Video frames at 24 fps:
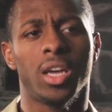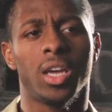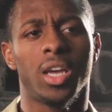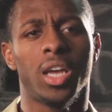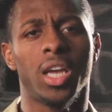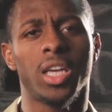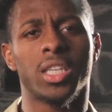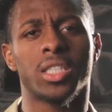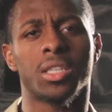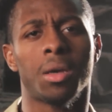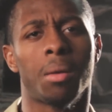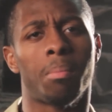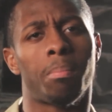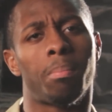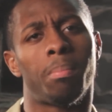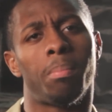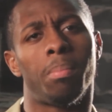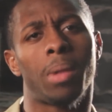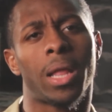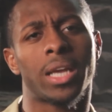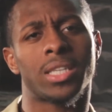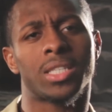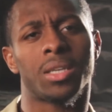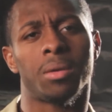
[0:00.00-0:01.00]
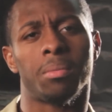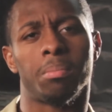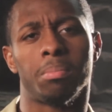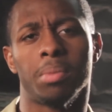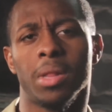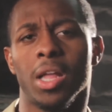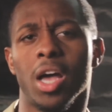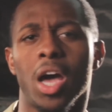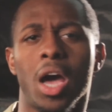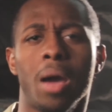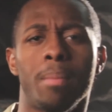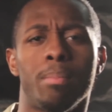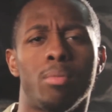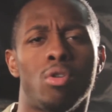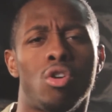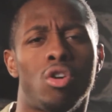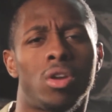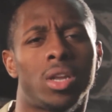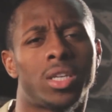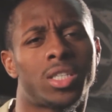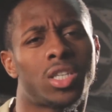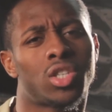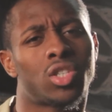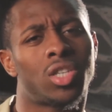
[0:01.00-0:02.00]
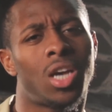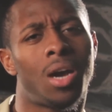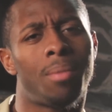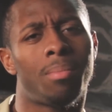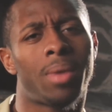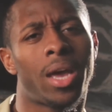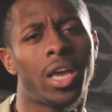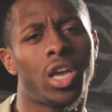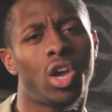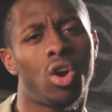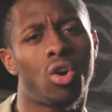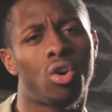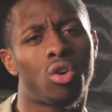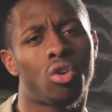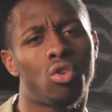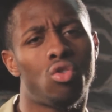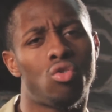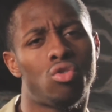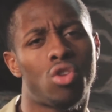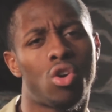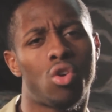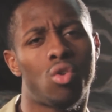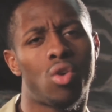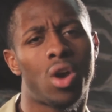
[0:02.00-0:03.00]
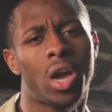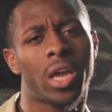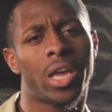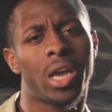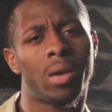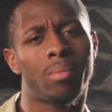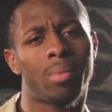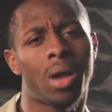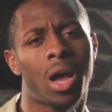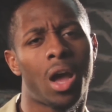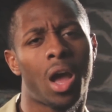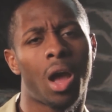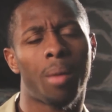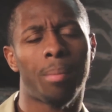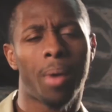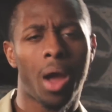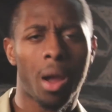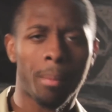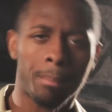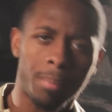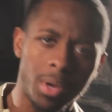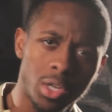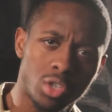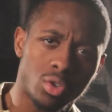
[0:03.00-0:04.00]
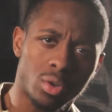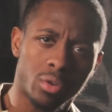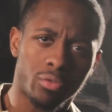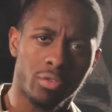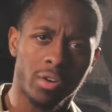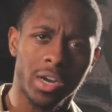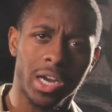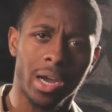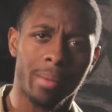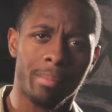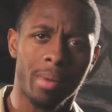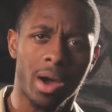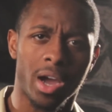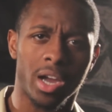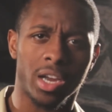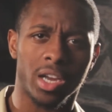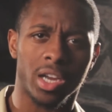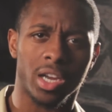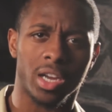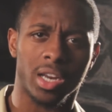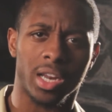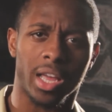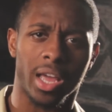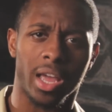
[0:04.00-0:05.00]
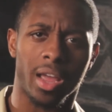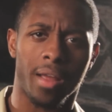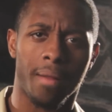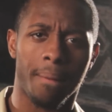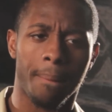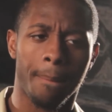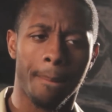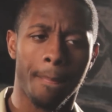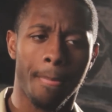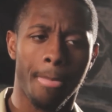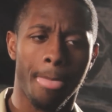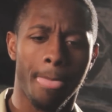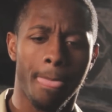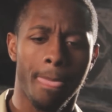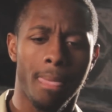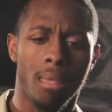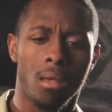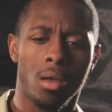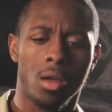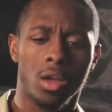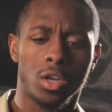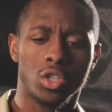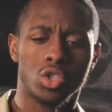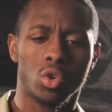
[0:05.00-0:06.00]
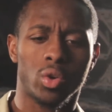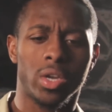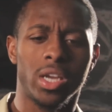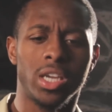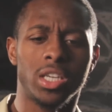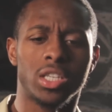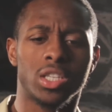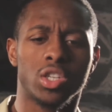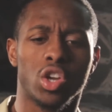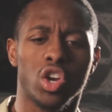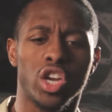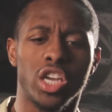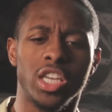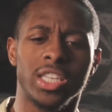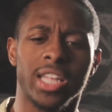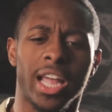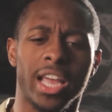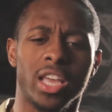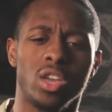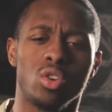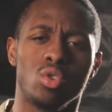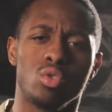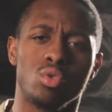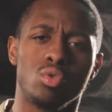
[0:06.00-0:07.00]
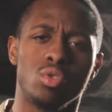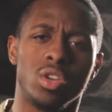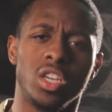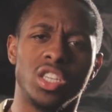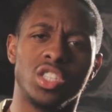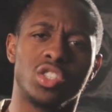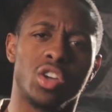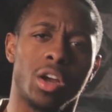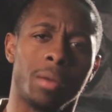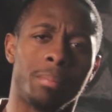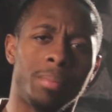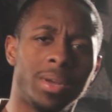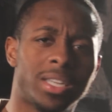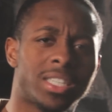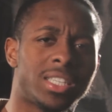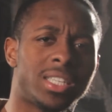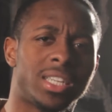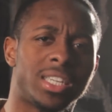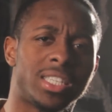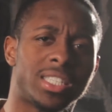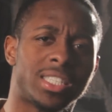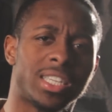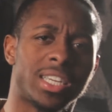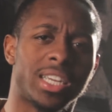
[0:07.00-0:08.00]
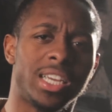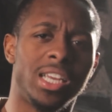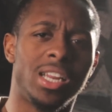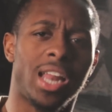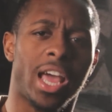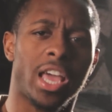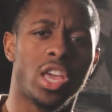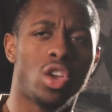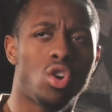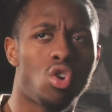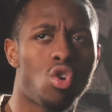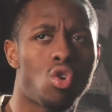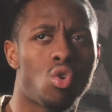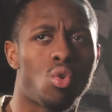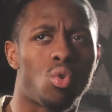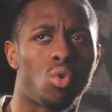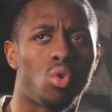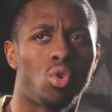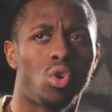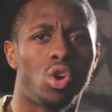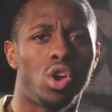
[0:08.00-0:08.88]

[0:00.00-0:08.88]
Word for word: It's some like some blood boiling shit. So I'm like, yo, you know I am. I, I beat you the fuck up out here. Like, so he start. He's like, yo. He start bitching and shit. He like, yo